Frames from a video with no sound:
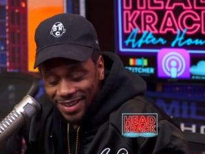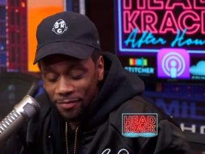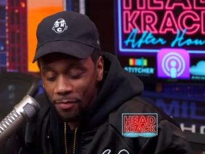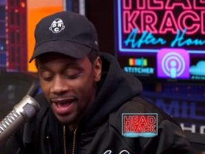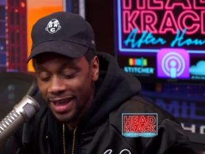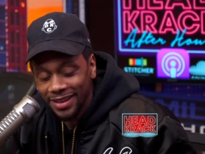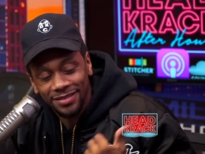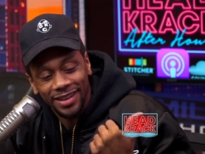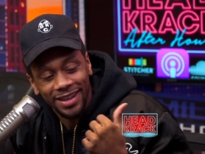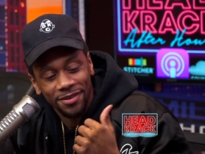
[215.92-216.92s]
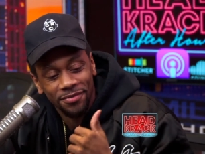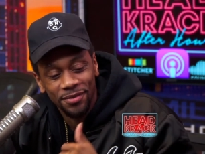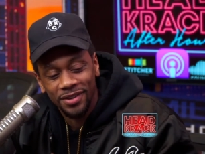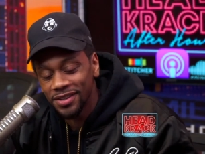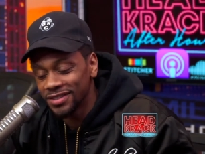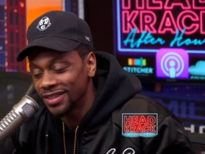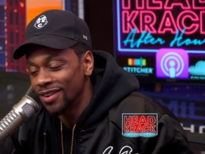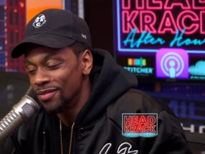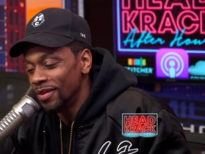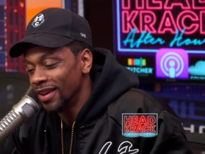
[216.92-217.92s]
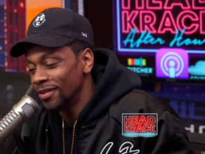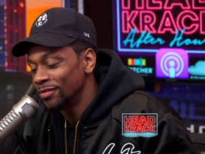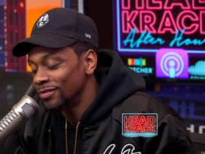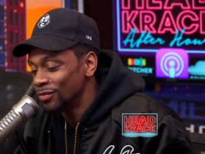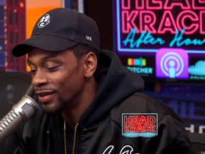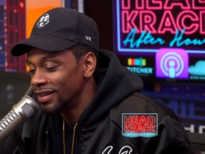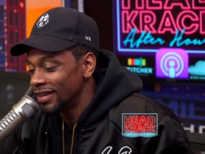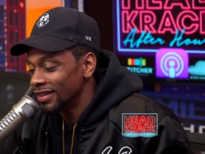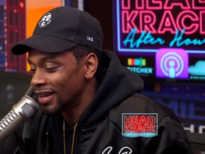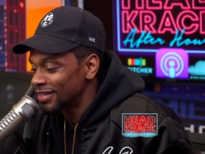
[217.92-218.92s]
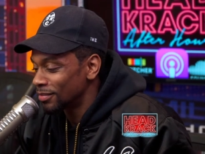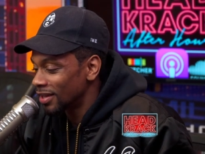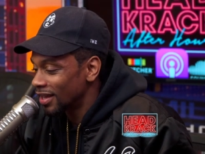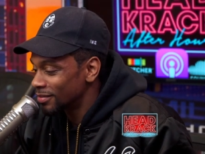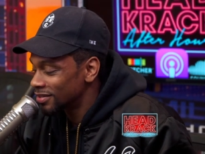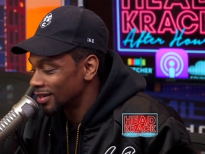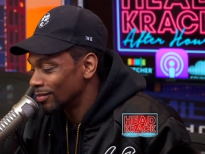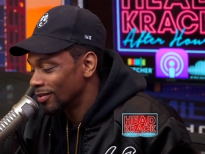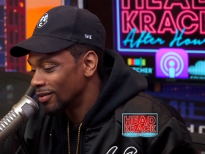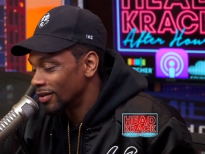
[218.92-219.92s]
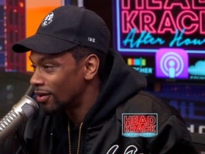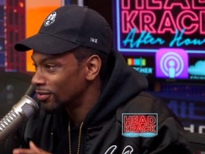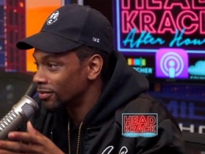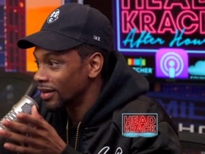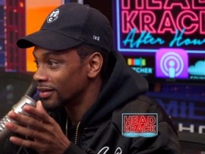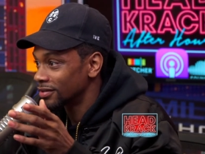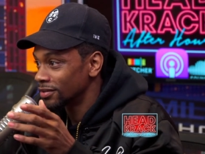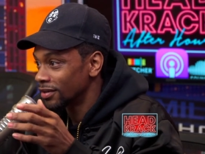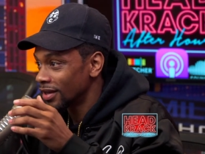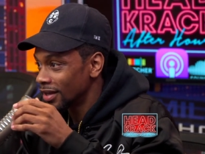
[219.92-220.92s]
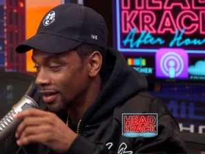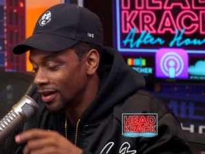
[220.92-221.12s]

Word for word: back like a few years ago, man, we did like some lame shit, bro. I don't know if I can curse. No, I'll